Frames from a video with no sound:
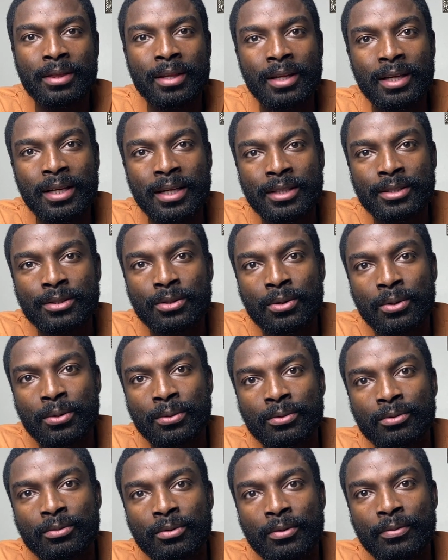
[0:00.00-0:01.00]
the
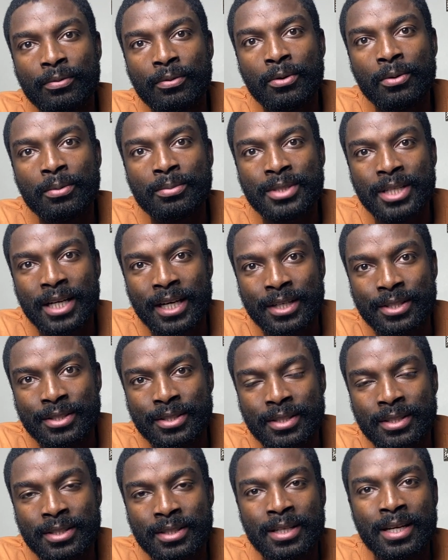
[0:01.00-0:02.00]
leasehold reform
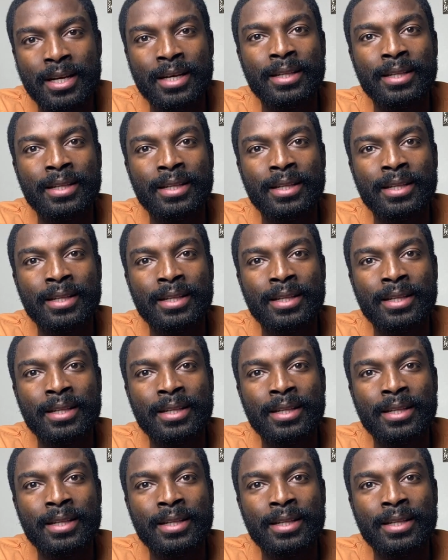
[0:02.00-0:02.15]
changes